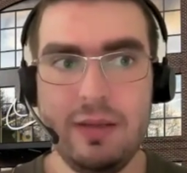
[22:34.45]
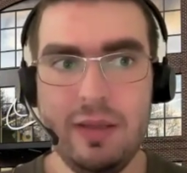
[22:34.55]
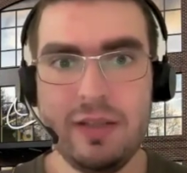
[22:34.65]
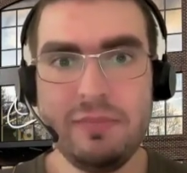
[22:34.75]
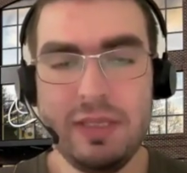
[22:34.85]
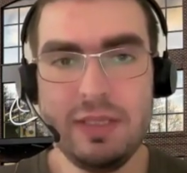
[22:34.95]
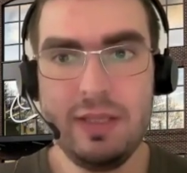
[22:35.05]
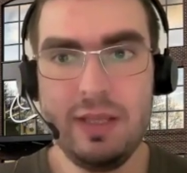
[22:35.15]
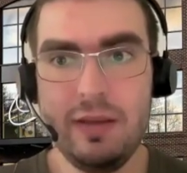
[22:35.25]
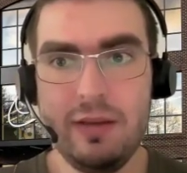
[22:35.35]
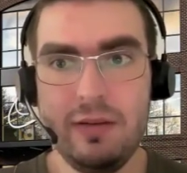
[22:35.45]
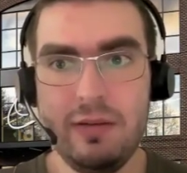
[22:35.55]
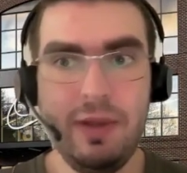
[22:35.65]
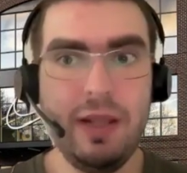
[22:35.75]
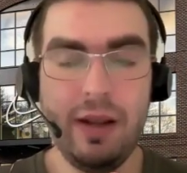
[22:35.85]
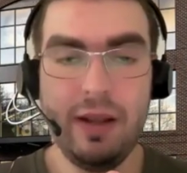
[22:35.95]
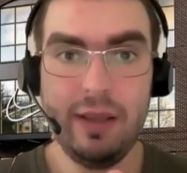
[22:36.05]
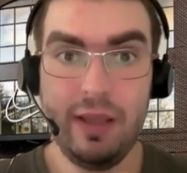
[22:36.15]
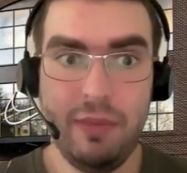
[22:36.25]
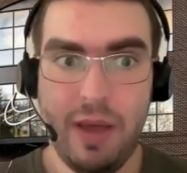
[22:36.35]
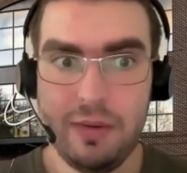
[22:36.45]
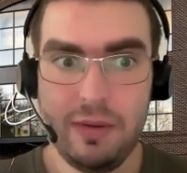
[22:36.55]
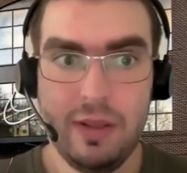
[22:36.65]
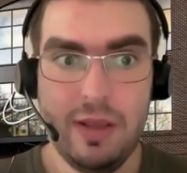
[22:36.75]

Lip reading: explicitly very rarely in Python.